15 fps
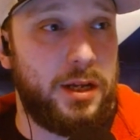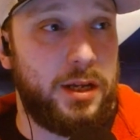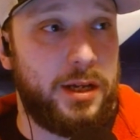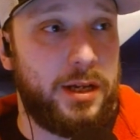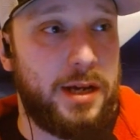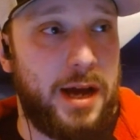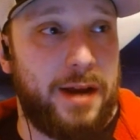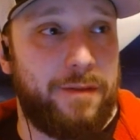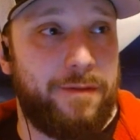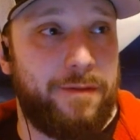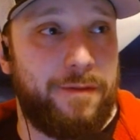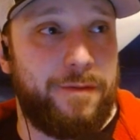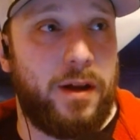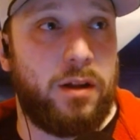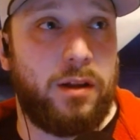you kind of
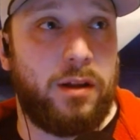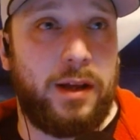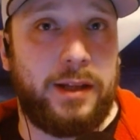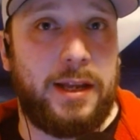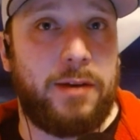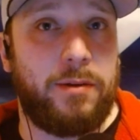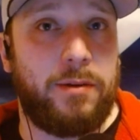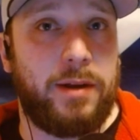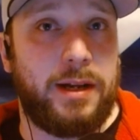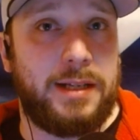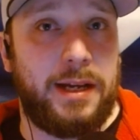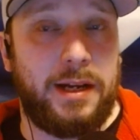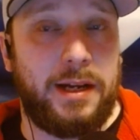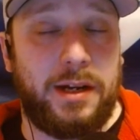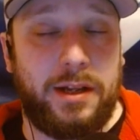felt like they were going to
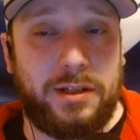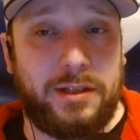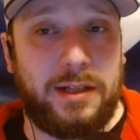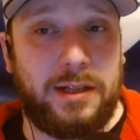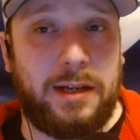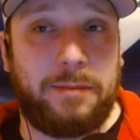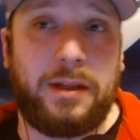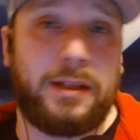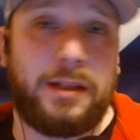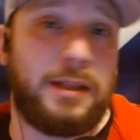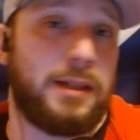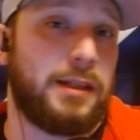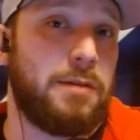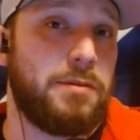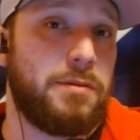take another step, like
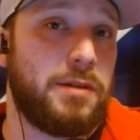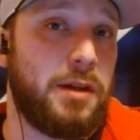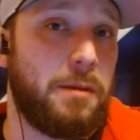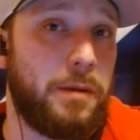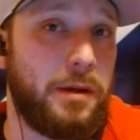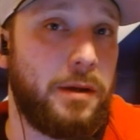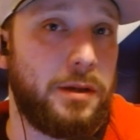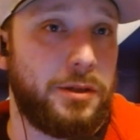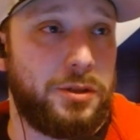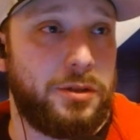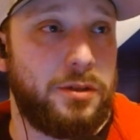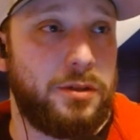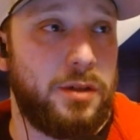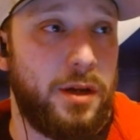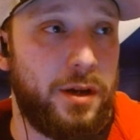that was going to put
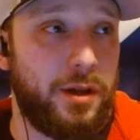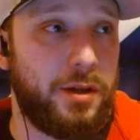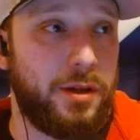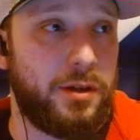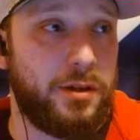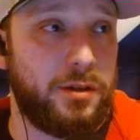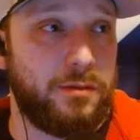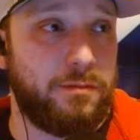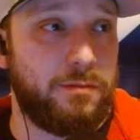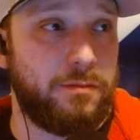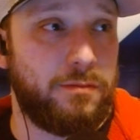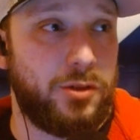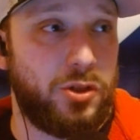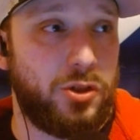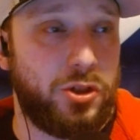another
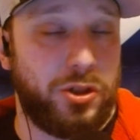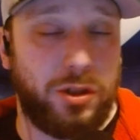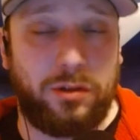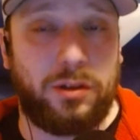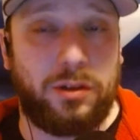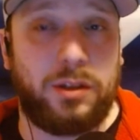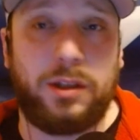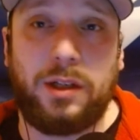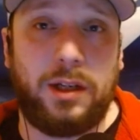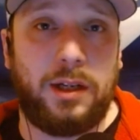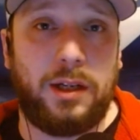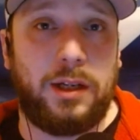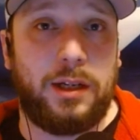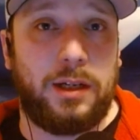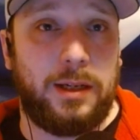jolt
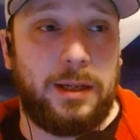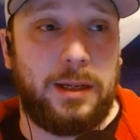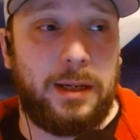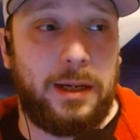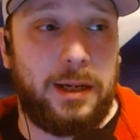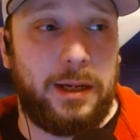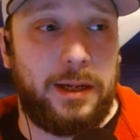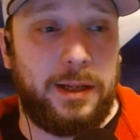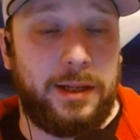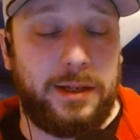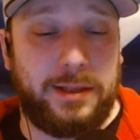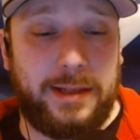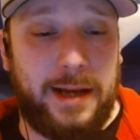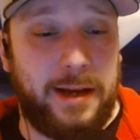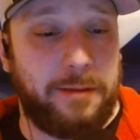in
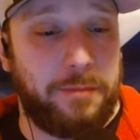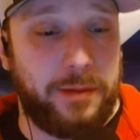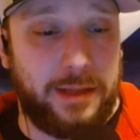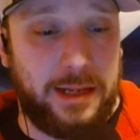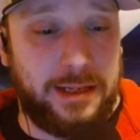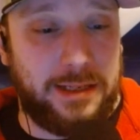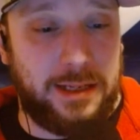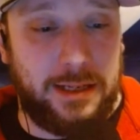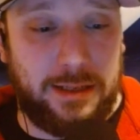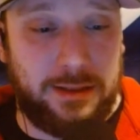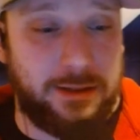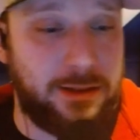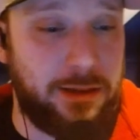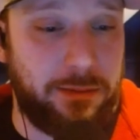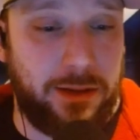their tank, but that's not
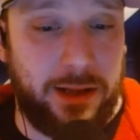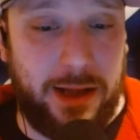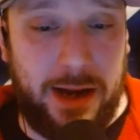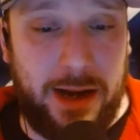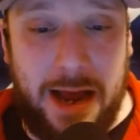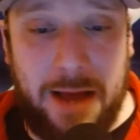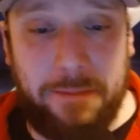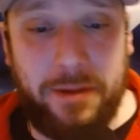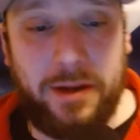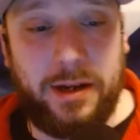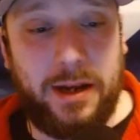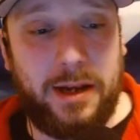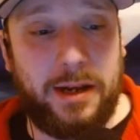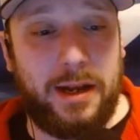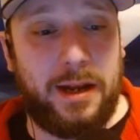something that
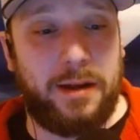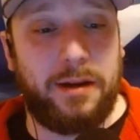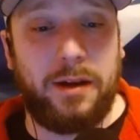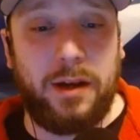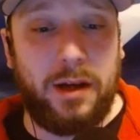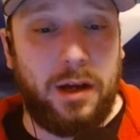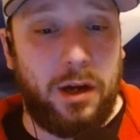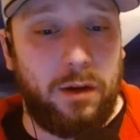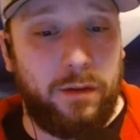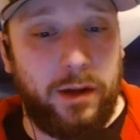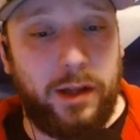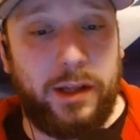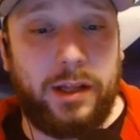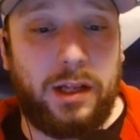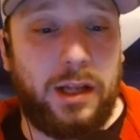happened. And
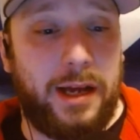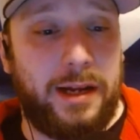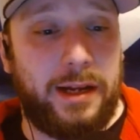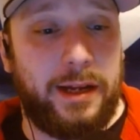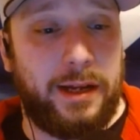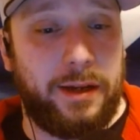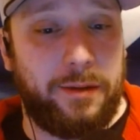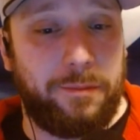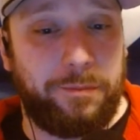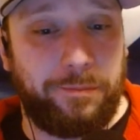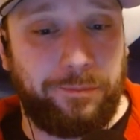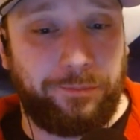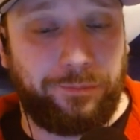really, the Lightning,